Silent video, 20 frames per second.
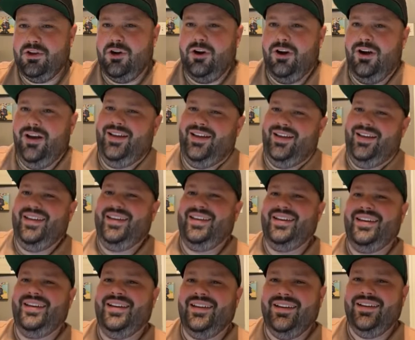all
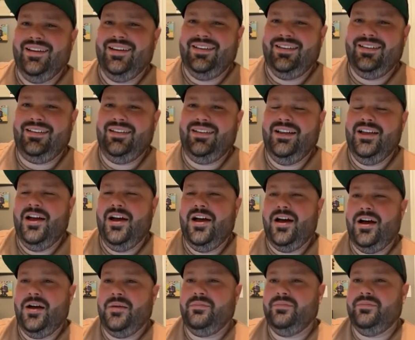
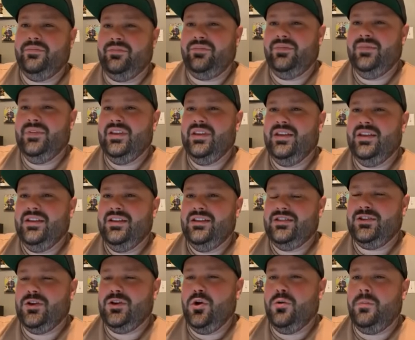right.
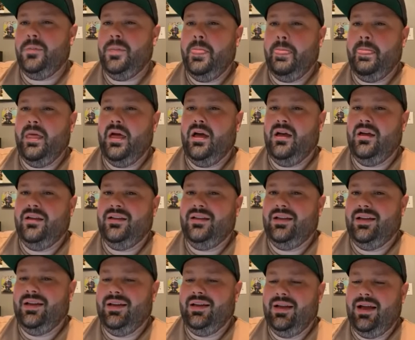So
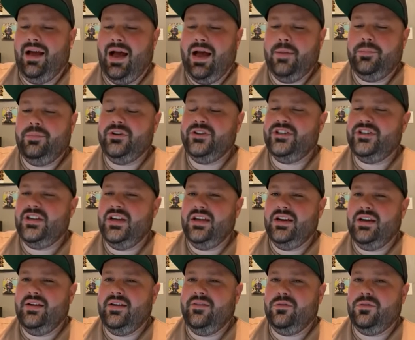I
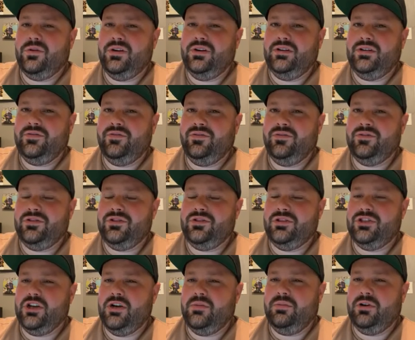appreciate everyone for
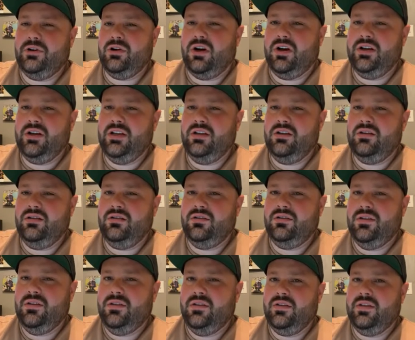jumping on here.
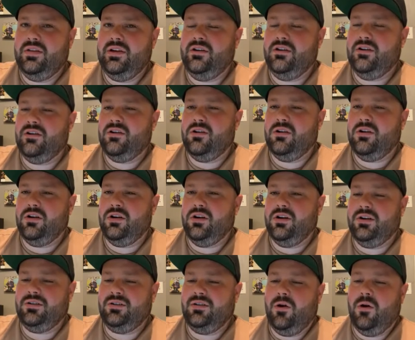There
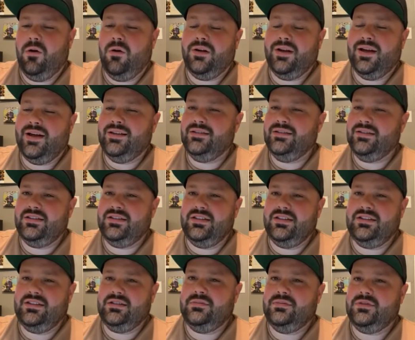are all kinds of
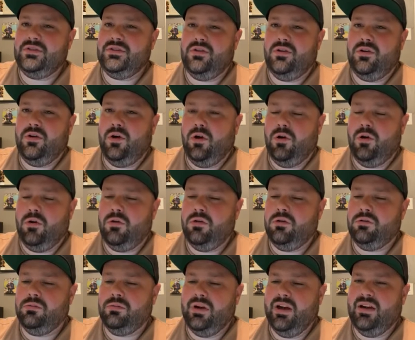systems
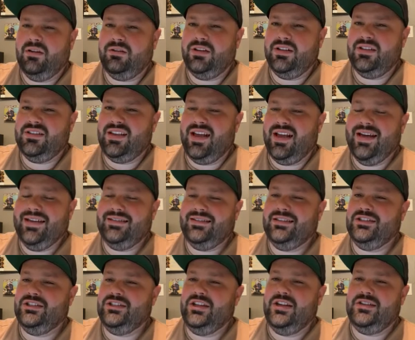all around us. I
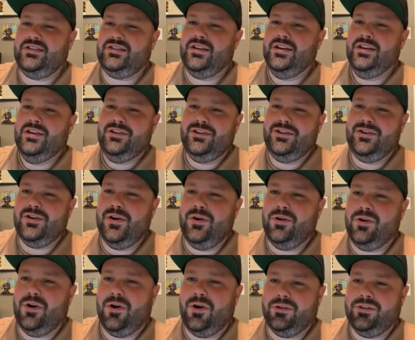suggest you go
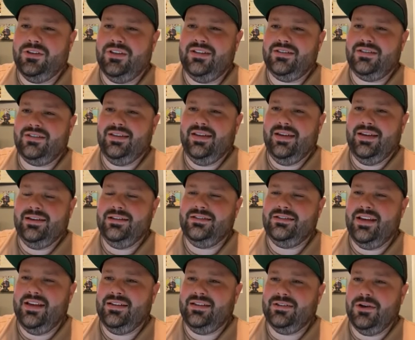to Aldi's and you
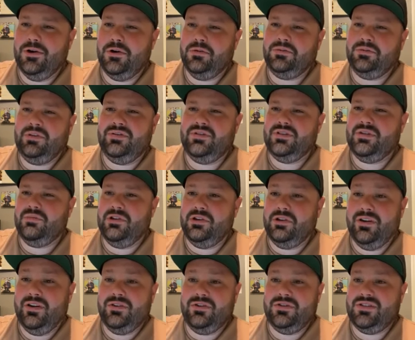take note of some of
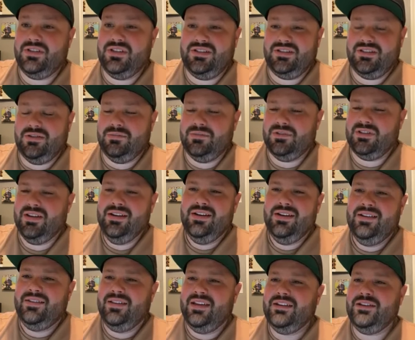their other systems.
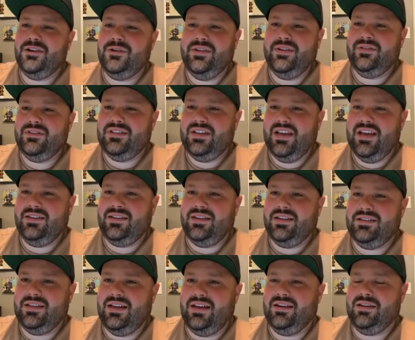They don't even take
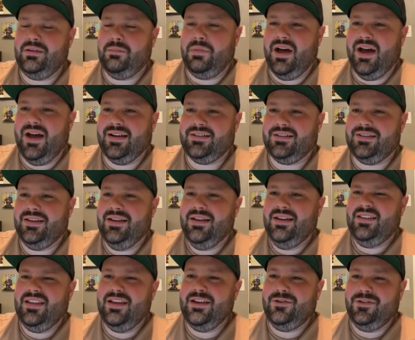things out of the box.
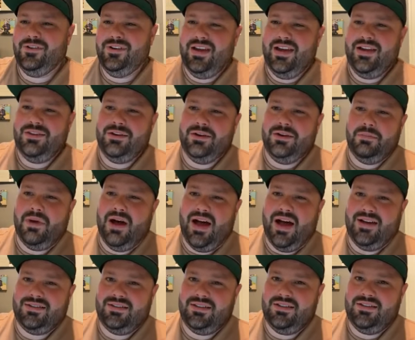They create their
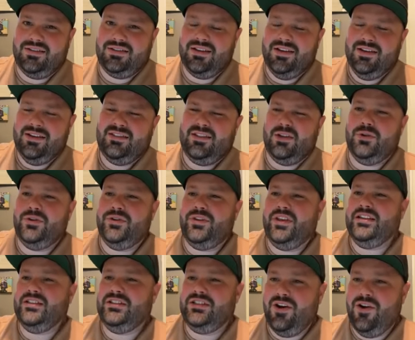boxes so that
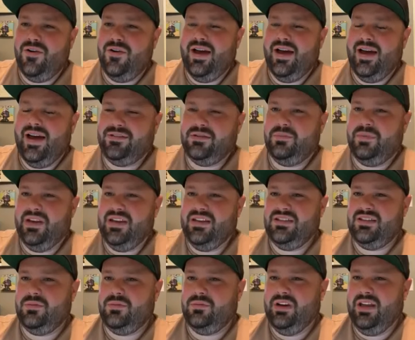they don't have to pay
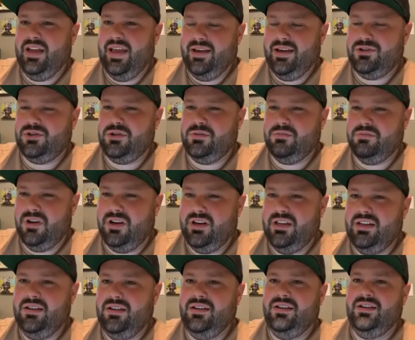someone extra
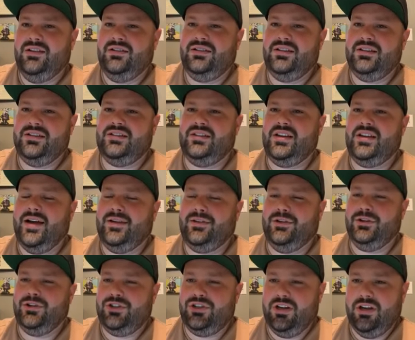money to stock
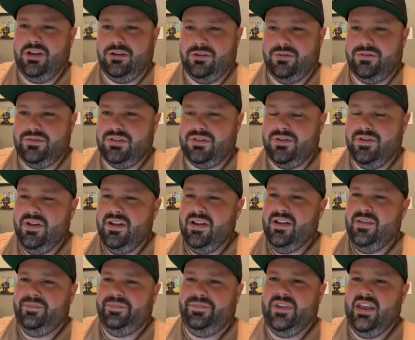their shelves.
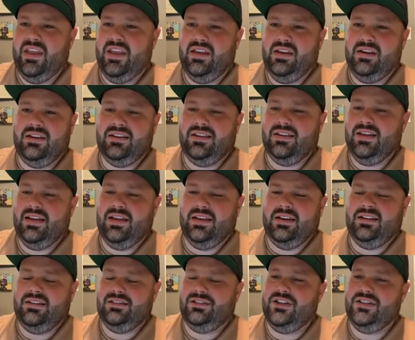And
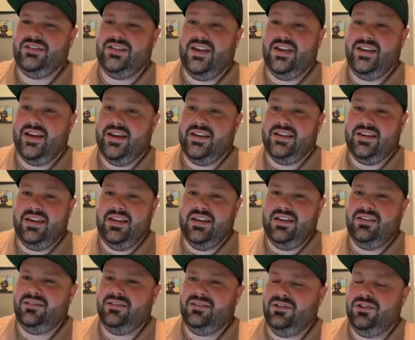again, just like
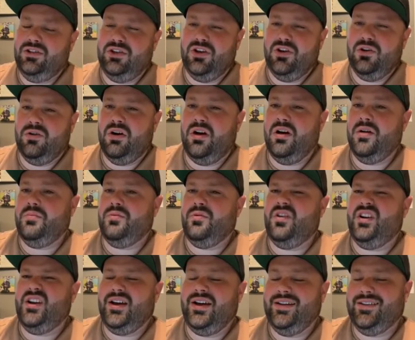IKEA, you go up
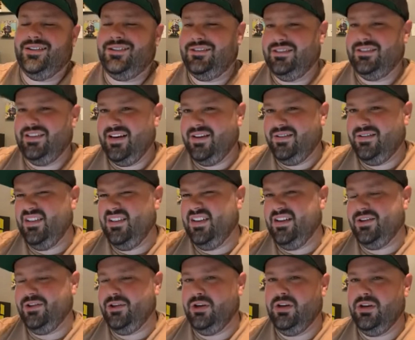one aisle, down the
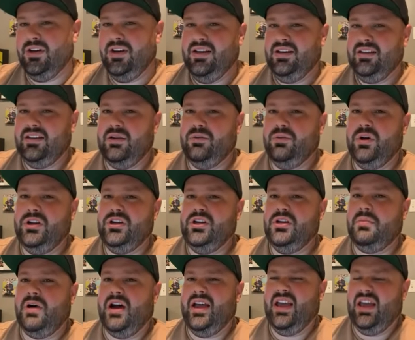other. They run you
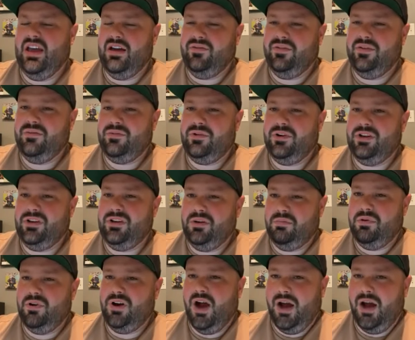by every one of their
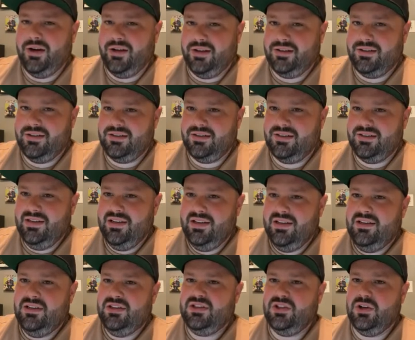products
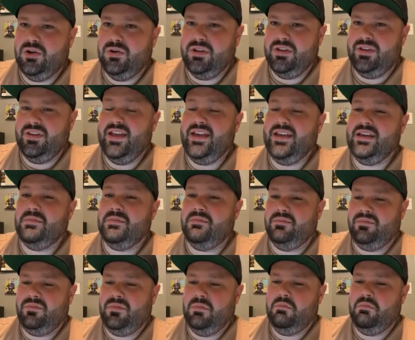so that they
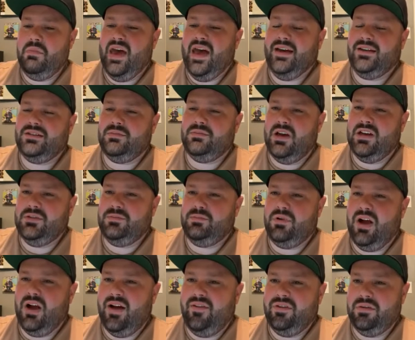can maximize
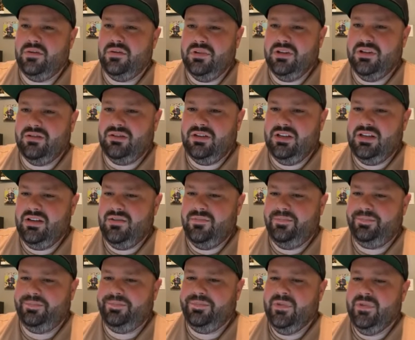profitability.
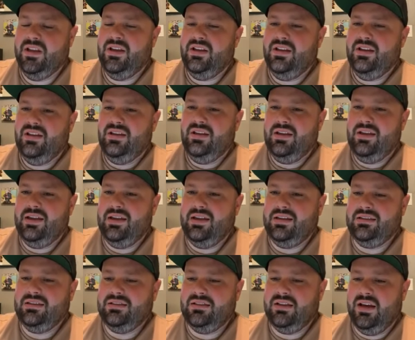
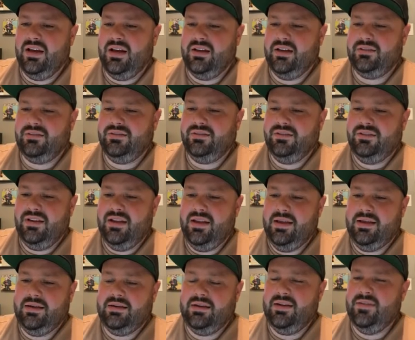And
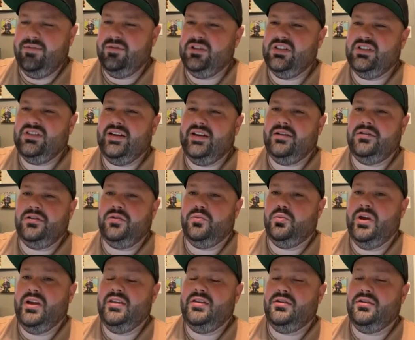even just down to the
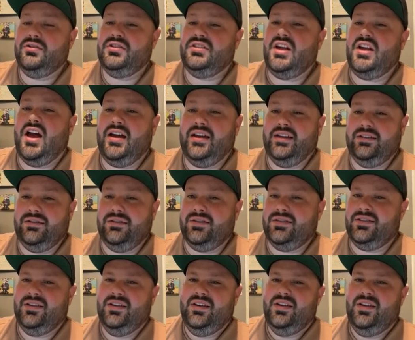way their
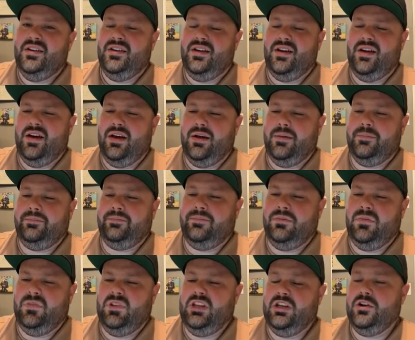signs,
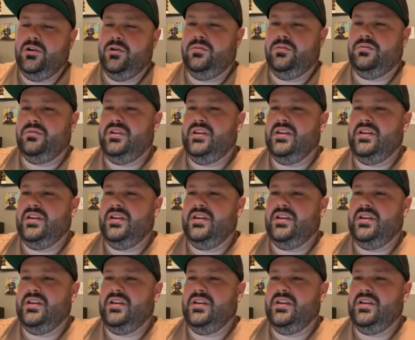you know,